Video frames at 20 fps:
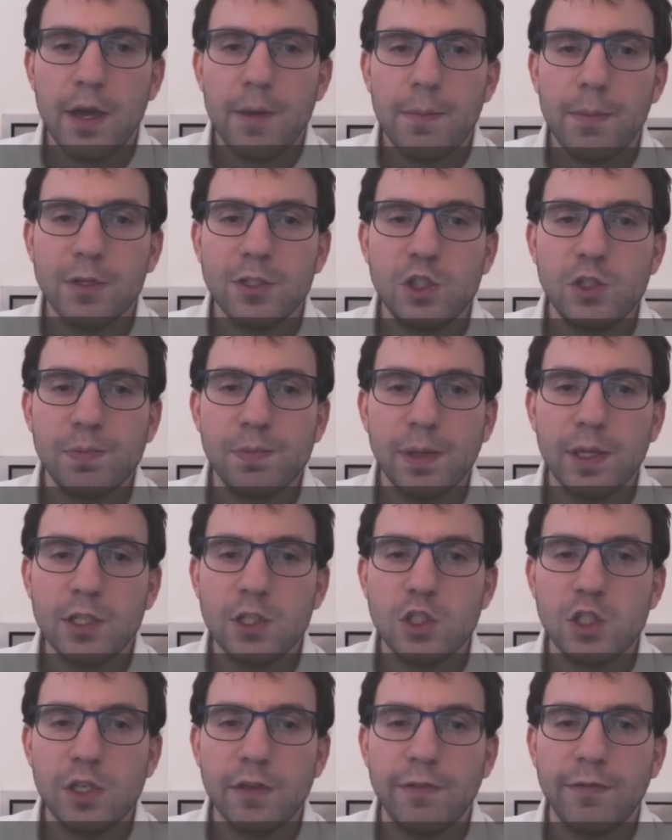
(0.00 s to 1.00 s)
But playing
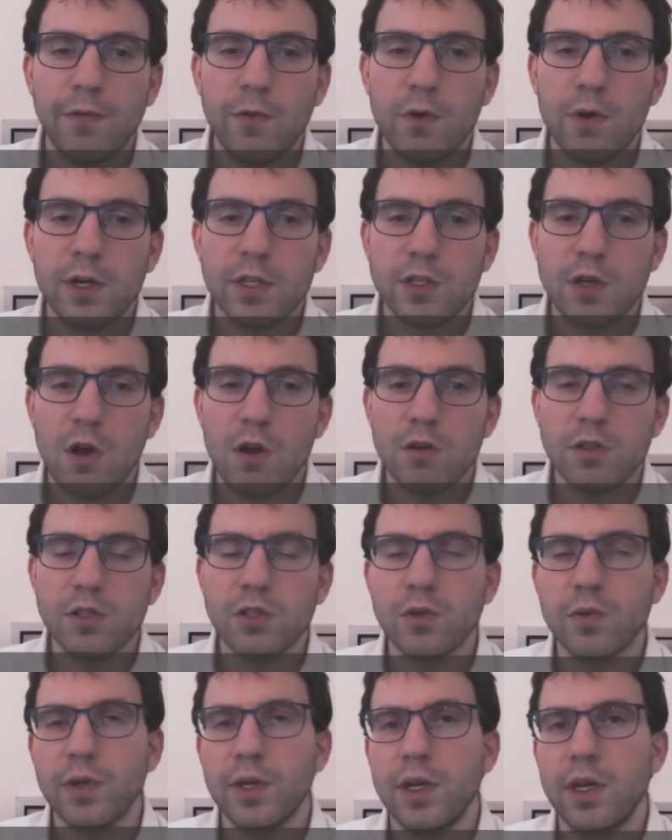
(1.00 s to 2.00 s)
g four is
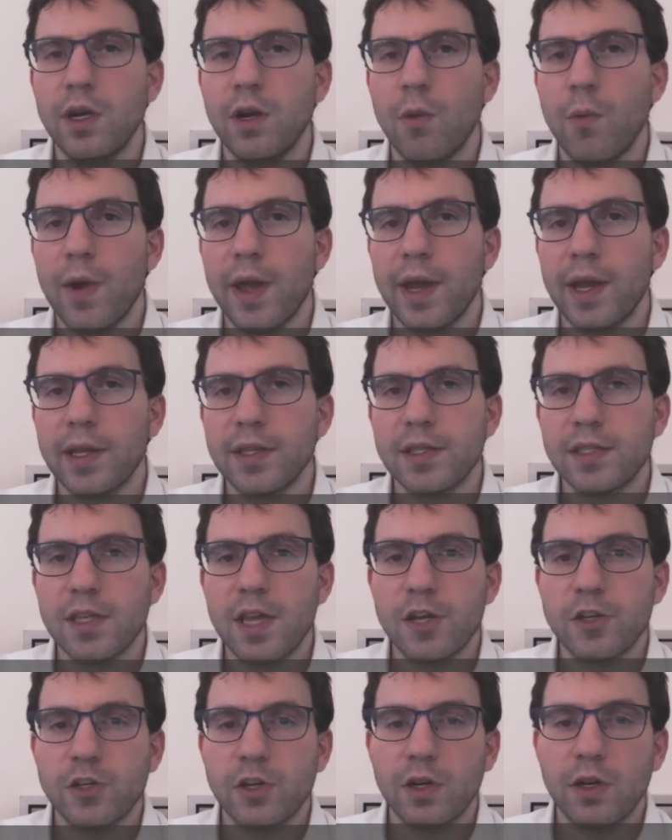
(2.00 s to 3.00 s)
also, in a way, a
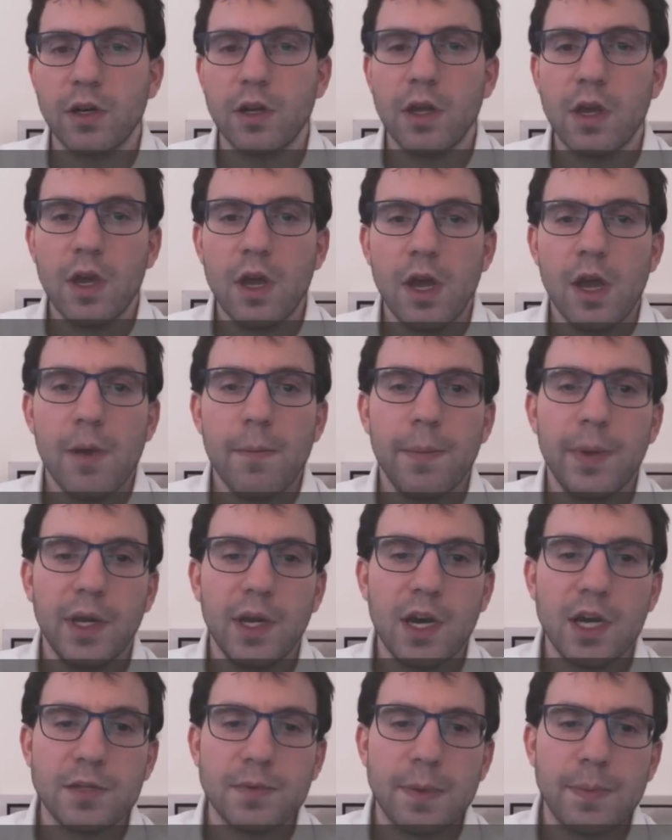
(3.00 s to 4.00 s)
concession,
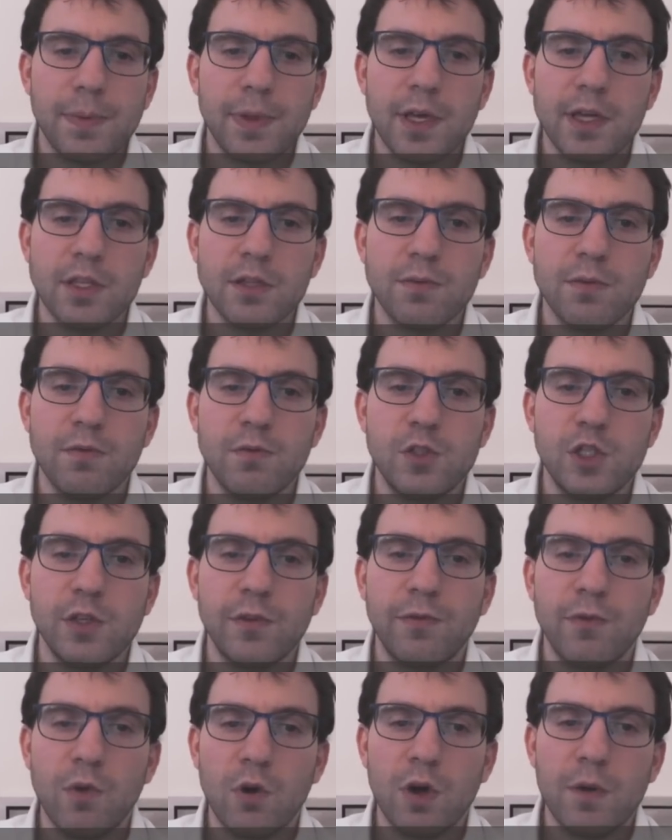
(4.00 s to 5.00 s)
because by playing this move g
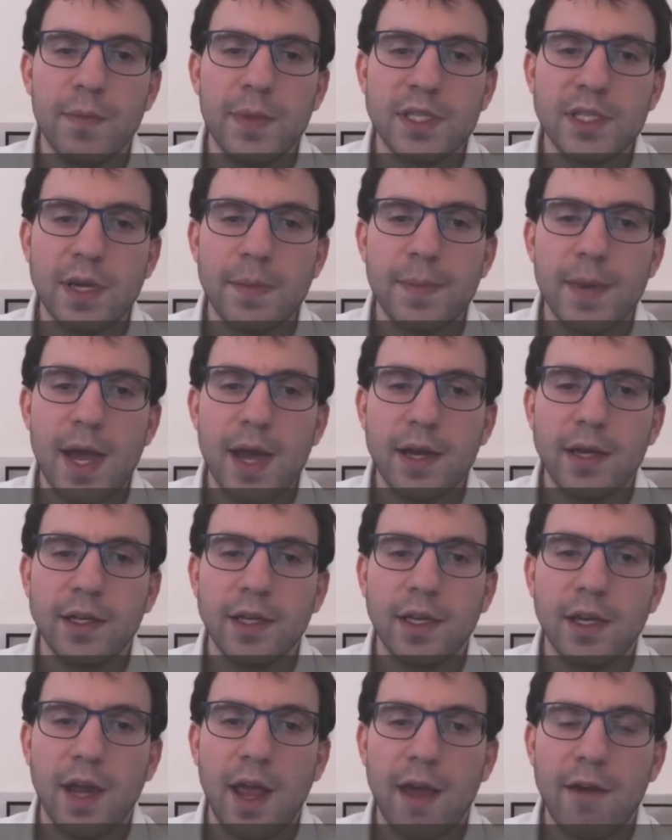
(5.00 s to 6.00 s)
four, it means I'm not going to
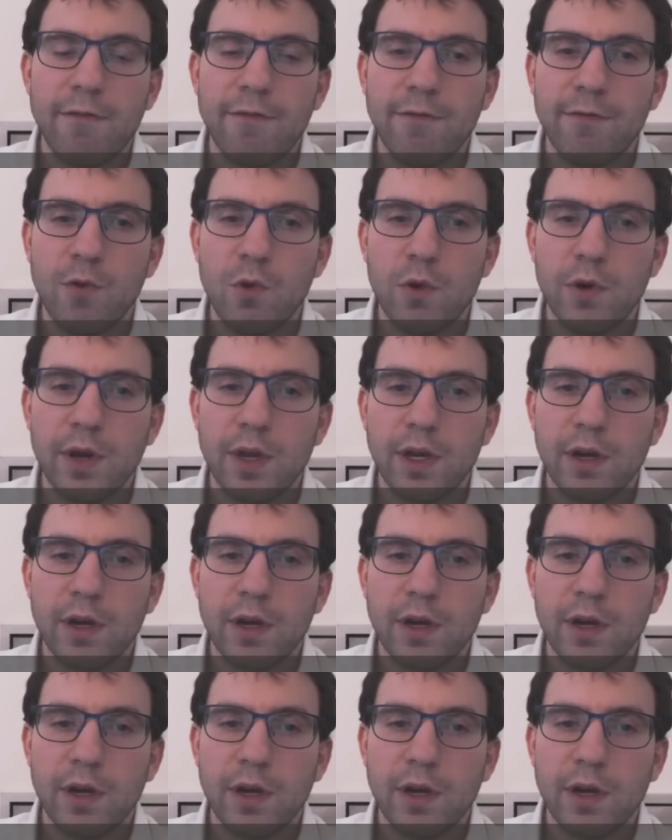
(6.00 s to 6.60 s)
get f four in.